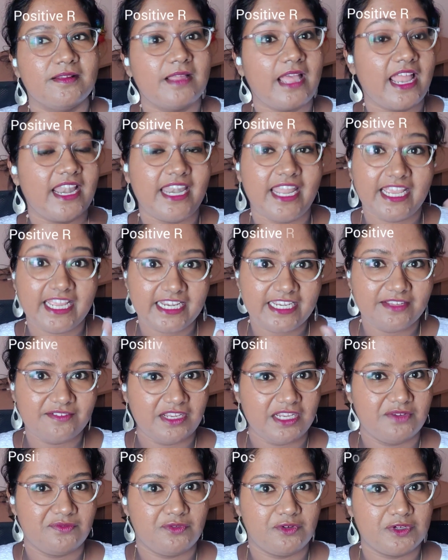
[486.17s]
and negative
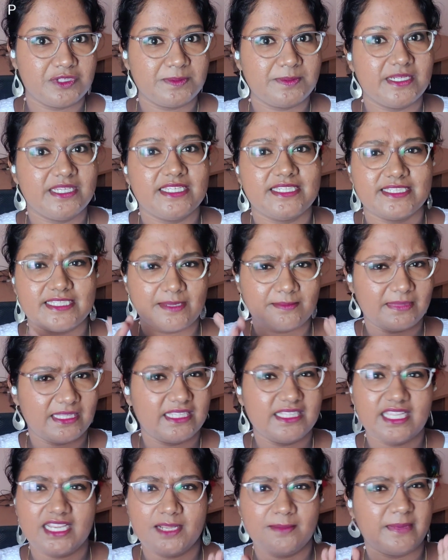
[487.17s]
reinforcement is
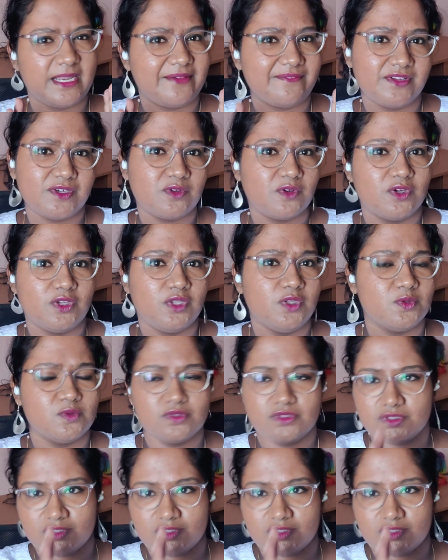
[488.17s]
something that I'm never going to use.